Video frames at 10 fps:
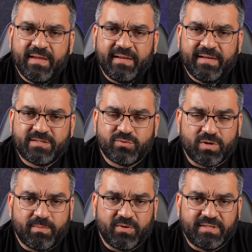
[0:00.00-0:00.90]
let's
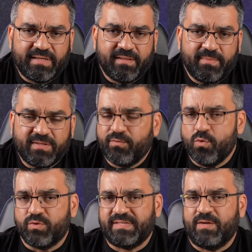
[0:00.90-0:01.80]
talk about it a little bit. Of
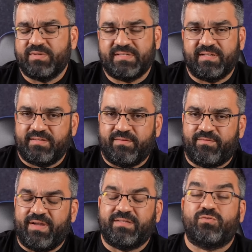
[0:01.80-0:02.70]
course, I was not
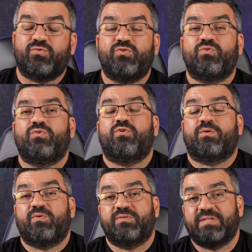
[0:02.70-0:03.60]
invited to New York
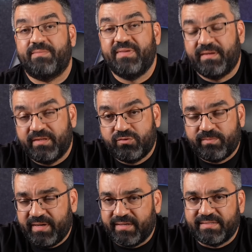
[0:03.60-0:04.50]
because I am here in
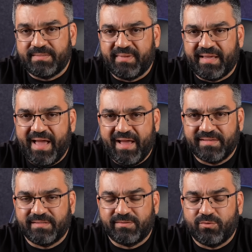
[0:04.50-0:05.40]
Dubai. It's a big
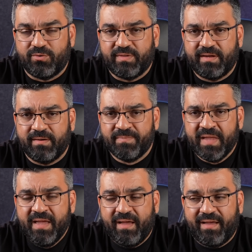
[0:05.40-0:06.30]
hassle to go there.
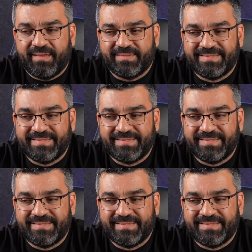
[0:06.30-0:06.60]
And